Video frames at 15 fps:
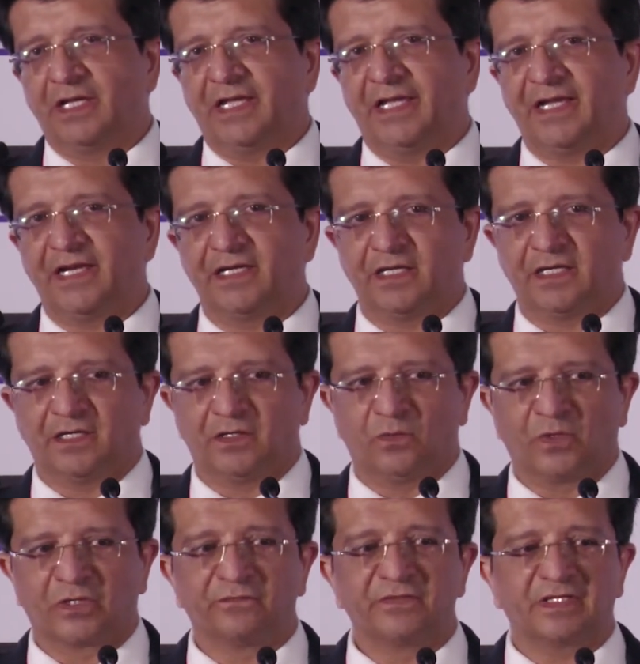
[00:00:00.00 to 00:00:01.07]
And
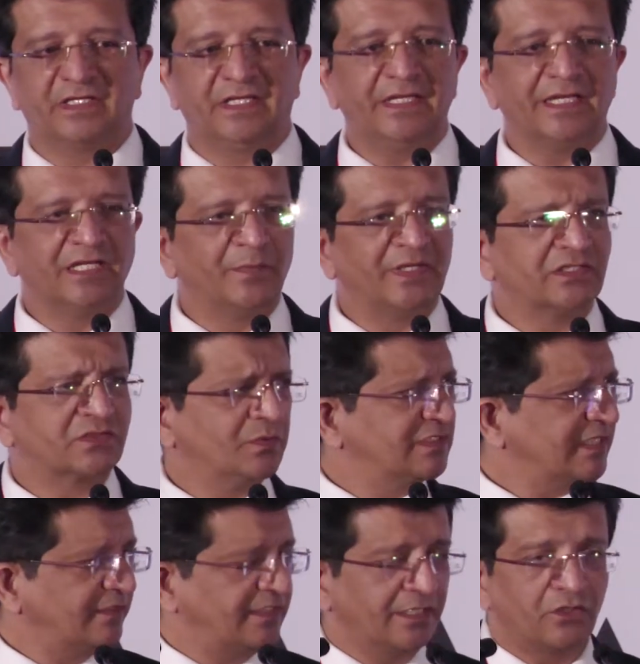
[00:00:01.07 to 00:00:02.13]
one of the key elements
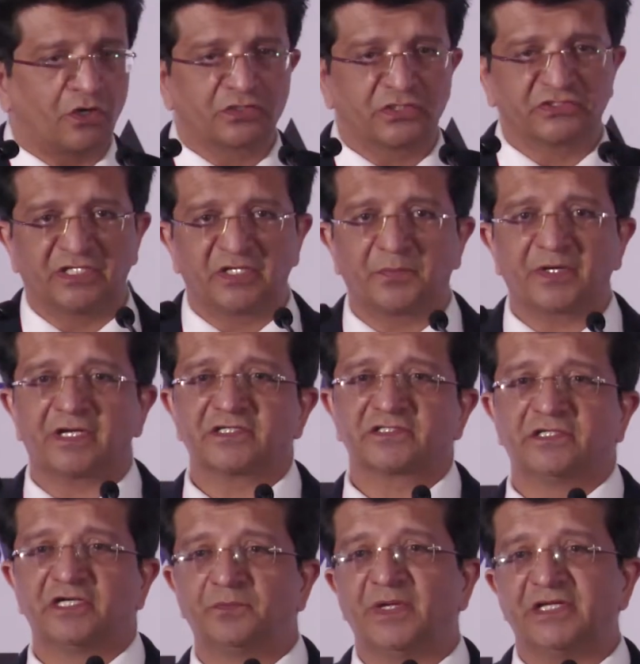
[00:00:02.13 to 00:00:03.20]
which I think Dr.
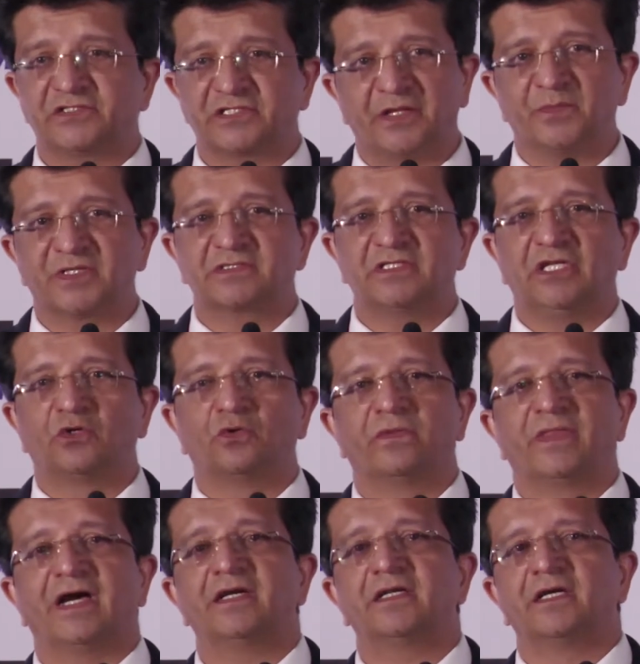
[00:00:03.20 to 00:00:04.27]
Chandraprakash did mention, I must echo
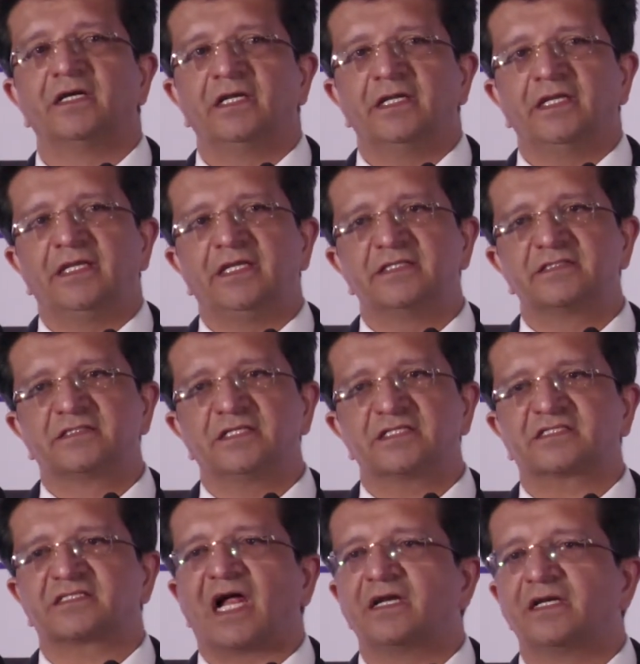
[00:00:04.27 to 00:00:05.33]
that, is the
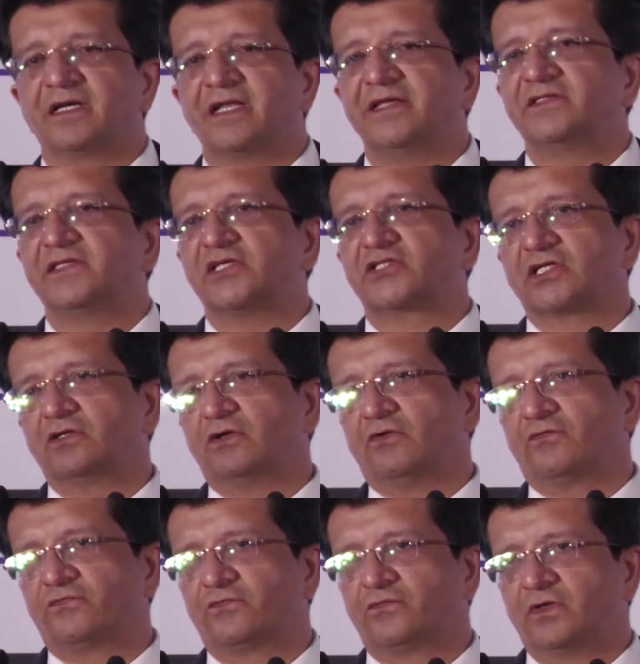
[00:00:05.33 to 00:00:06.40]
standardization
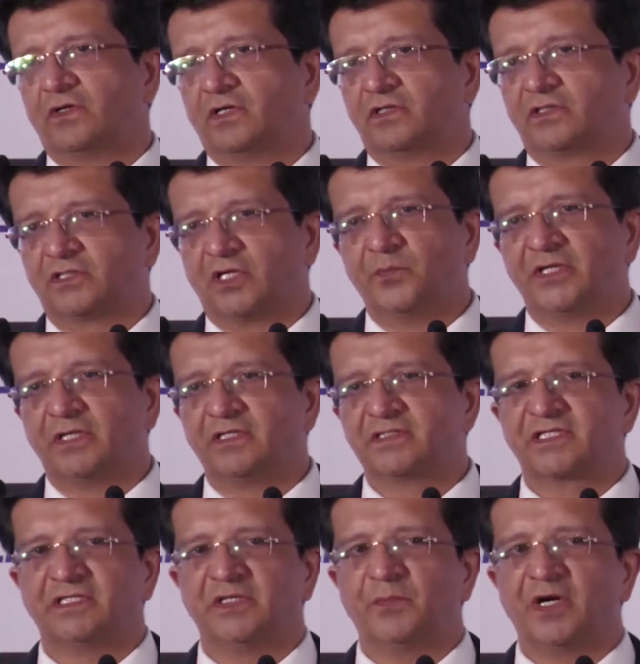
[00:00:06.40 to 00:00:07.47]
of
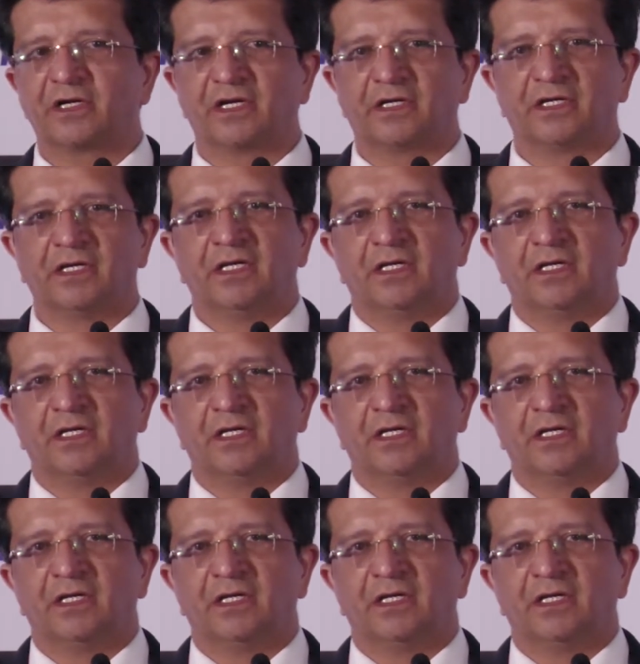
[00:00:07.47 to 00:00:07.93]
terminals in the market.